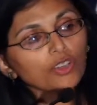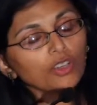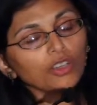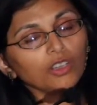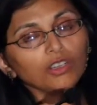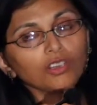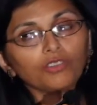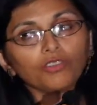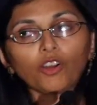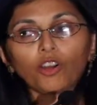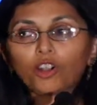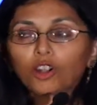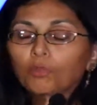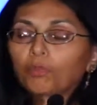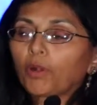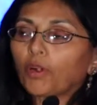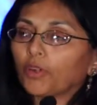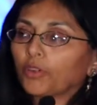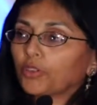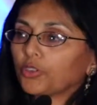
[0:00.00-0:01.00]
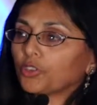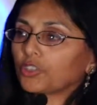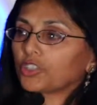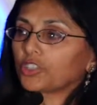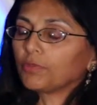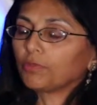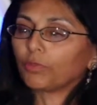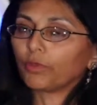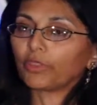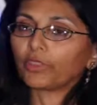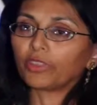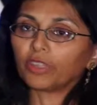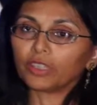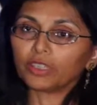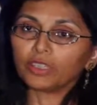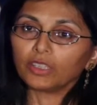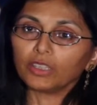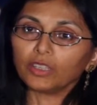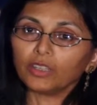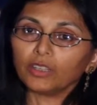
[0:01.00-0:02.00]
of our partnership with
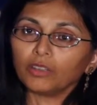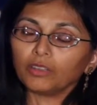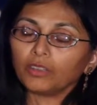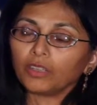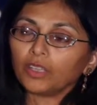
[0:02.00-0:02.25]
India